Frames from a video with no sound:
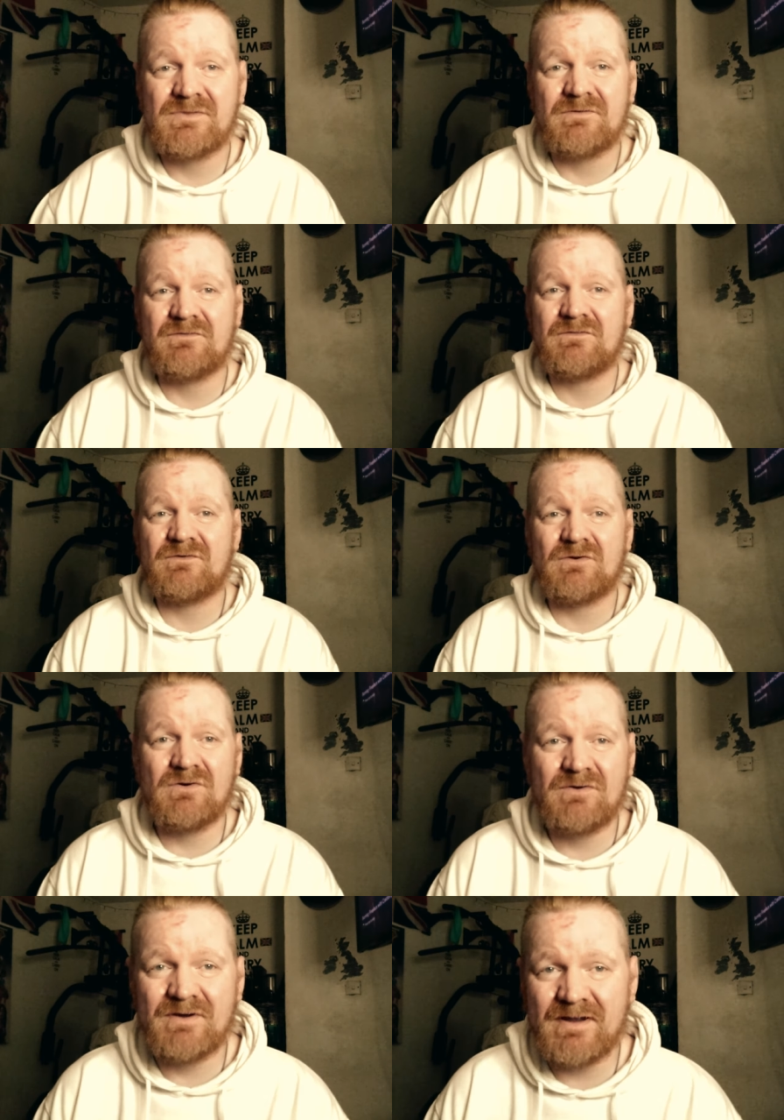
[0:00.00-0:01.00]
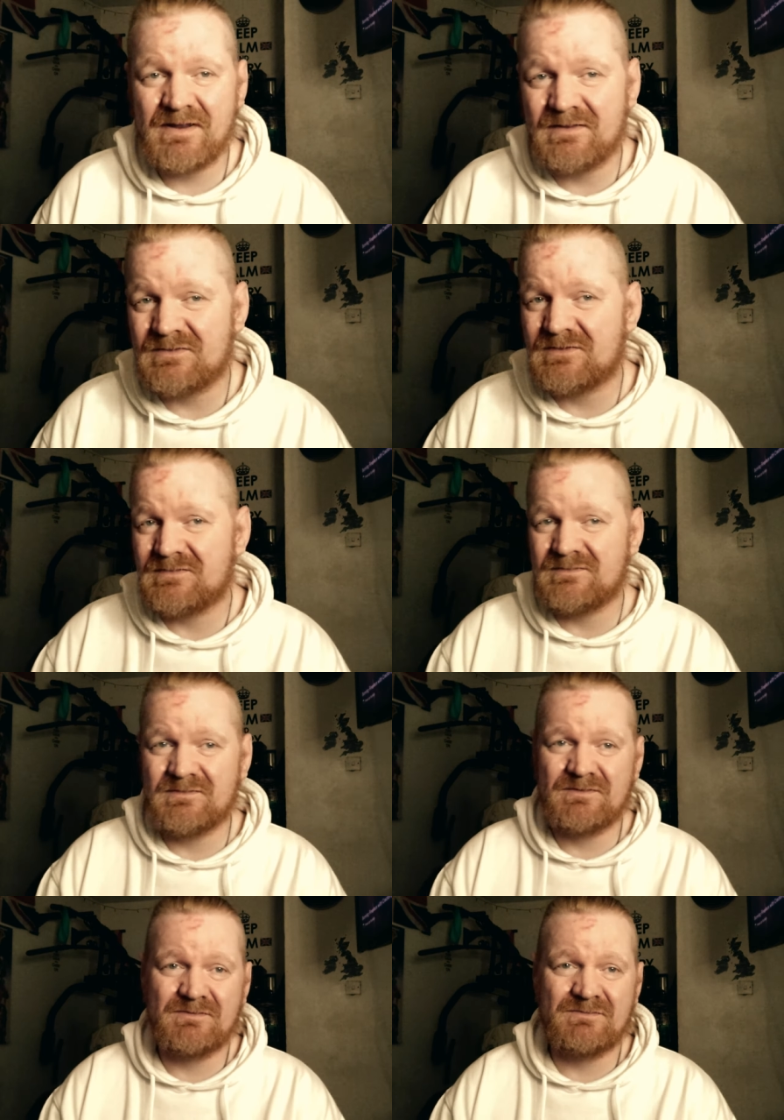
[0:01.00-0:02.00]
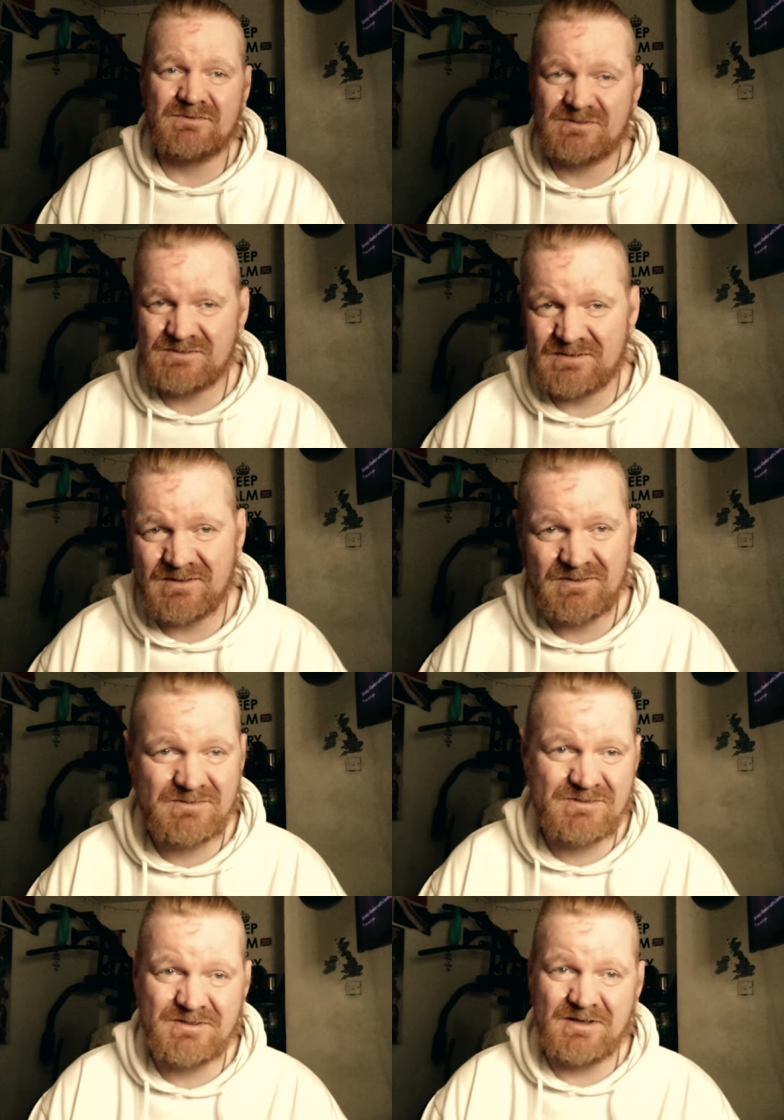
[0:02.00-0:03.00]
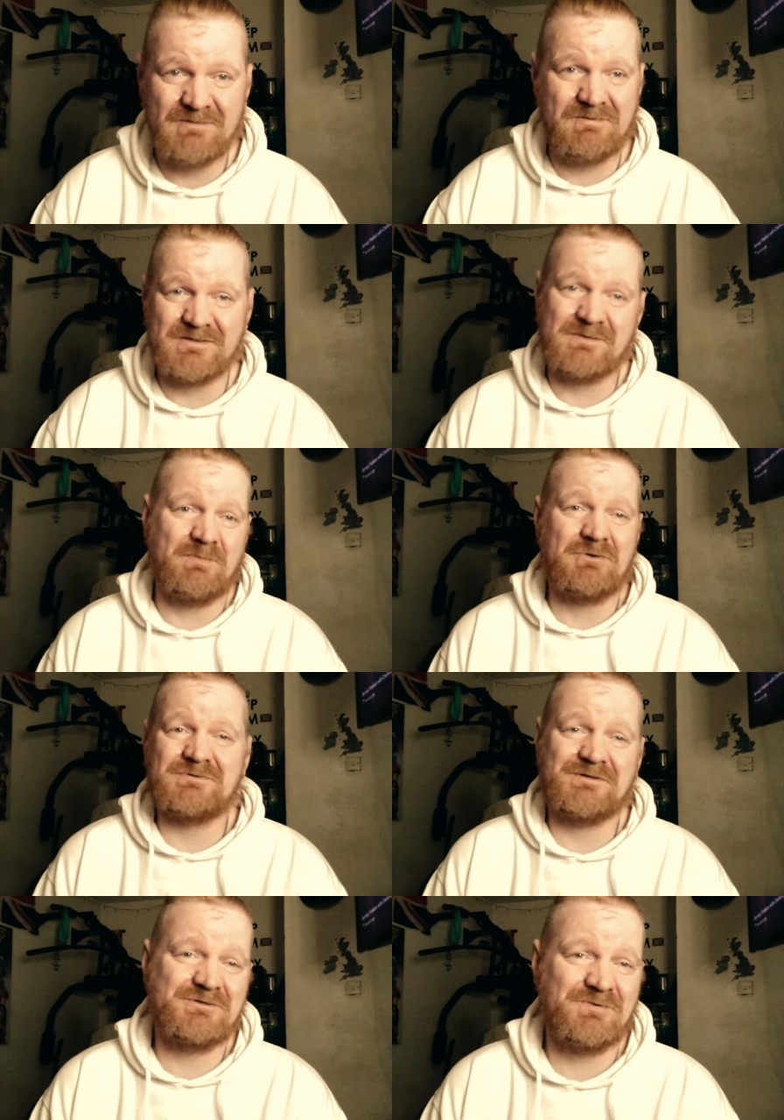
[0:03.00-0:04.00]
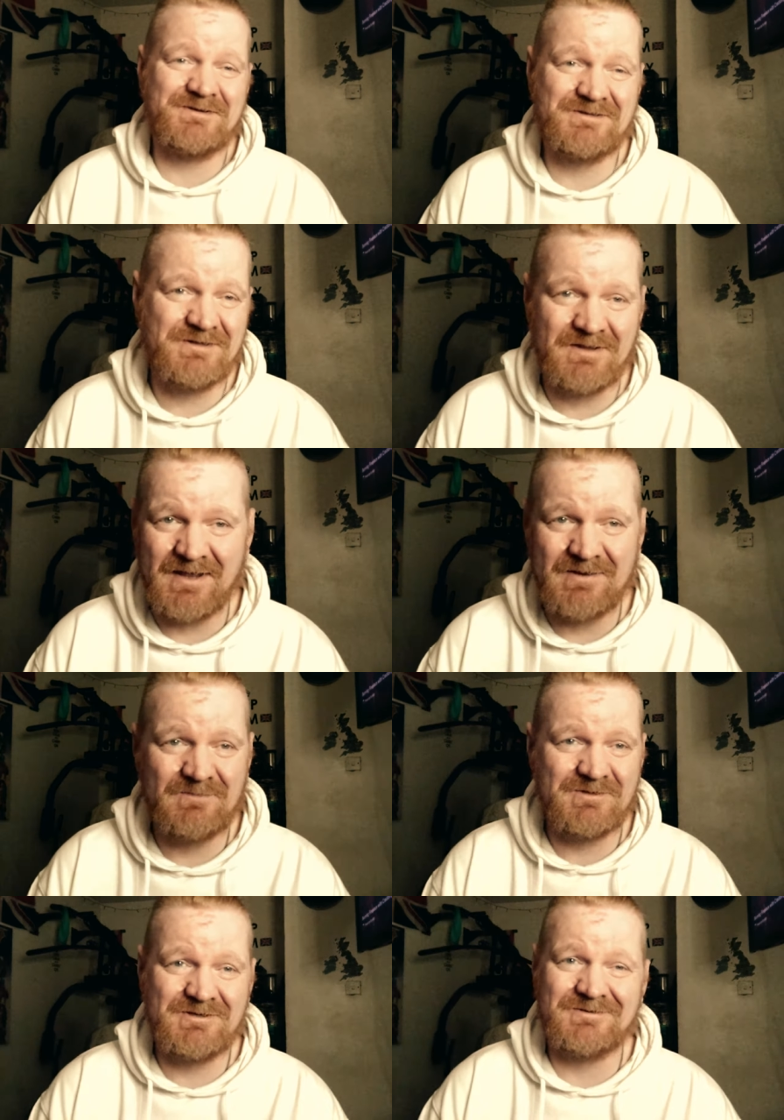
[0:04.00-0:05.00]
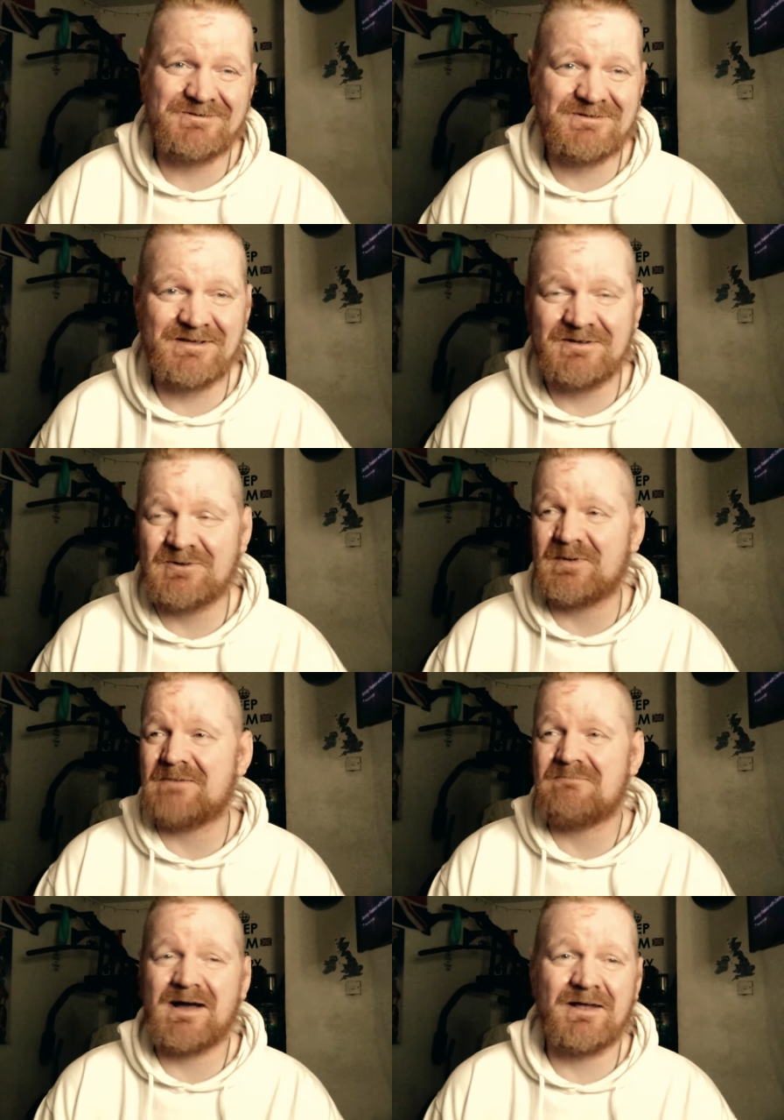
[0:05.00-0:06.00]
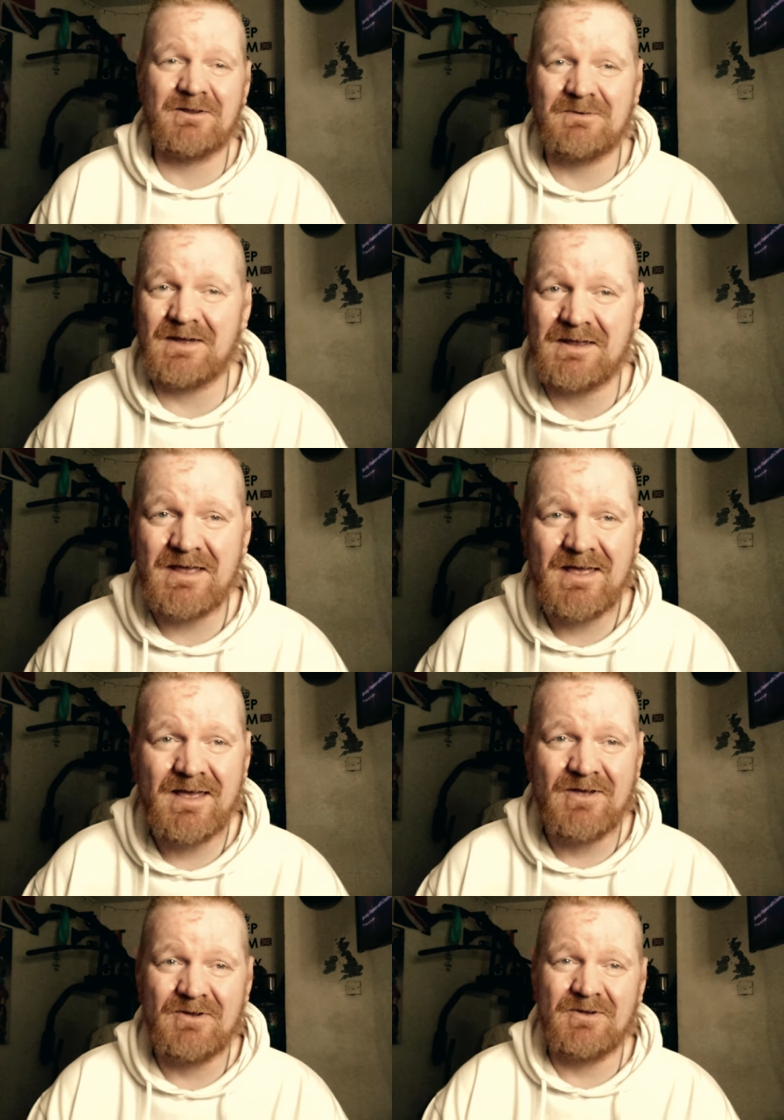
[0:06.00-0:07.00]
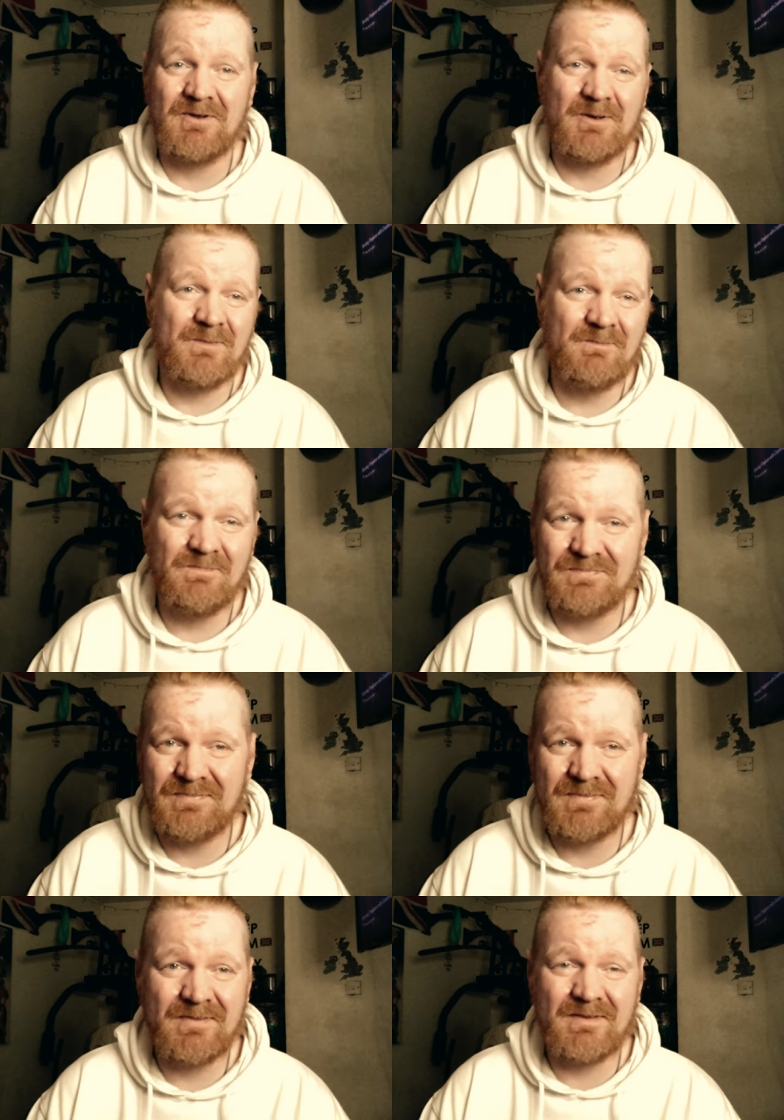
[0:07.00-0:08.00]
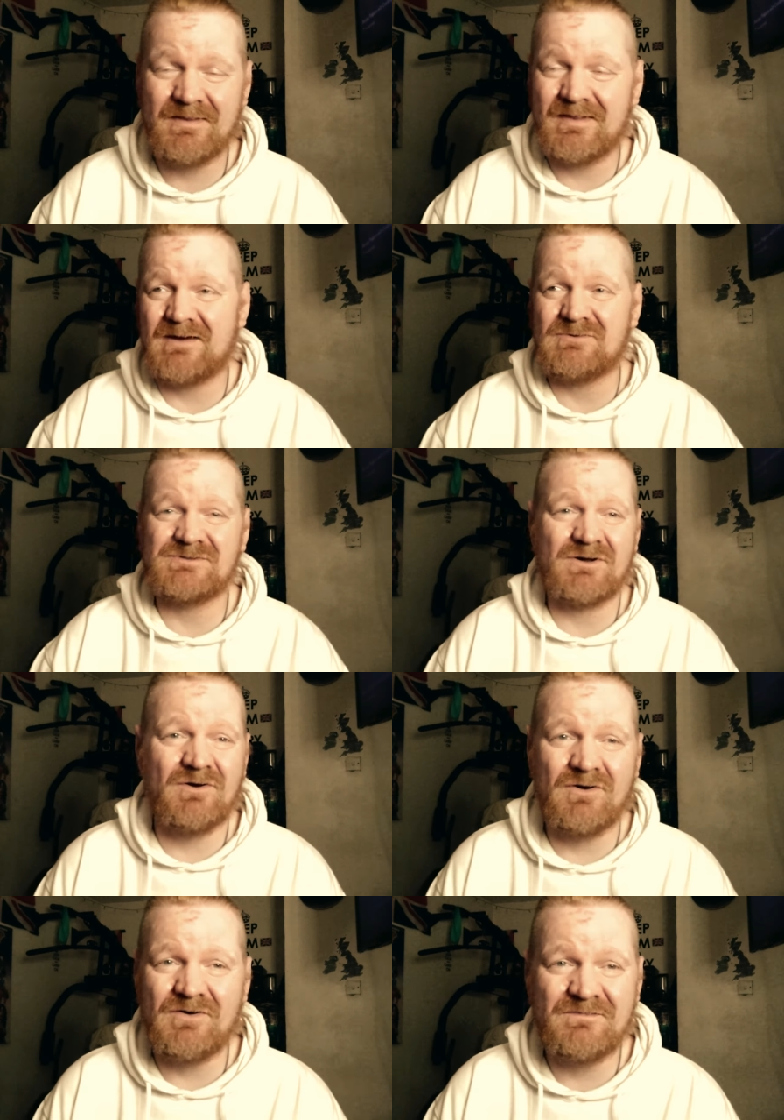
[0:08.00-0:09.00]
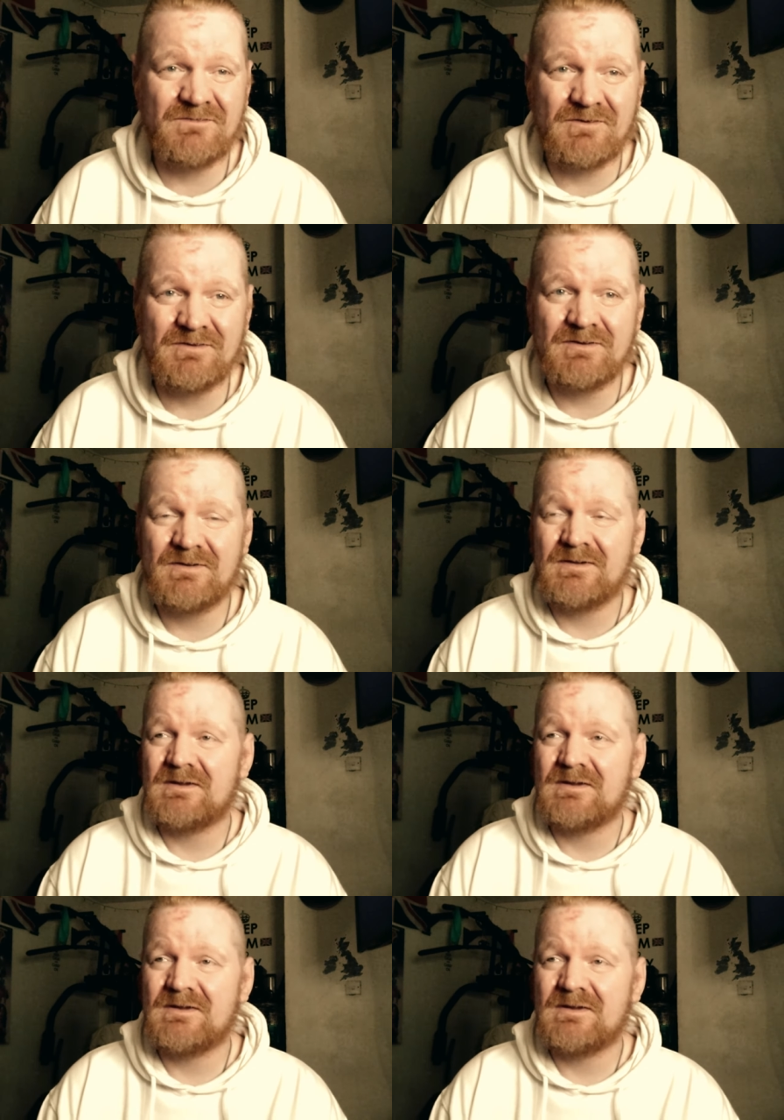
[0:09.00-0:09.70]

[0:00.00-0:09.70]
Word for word: The story, the there was a, a, supposed twist at the end, which you could see coming a mile away. Um, that was awful.